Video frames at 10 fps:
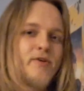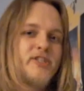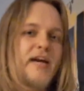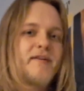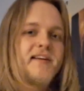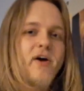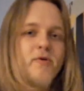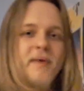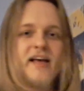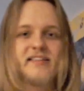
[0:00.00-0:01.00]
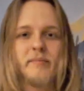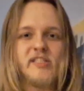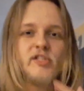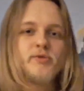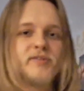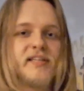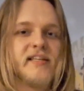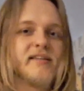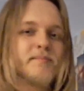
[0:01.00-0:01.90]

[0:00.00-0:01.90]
Jared Gomez, MCUD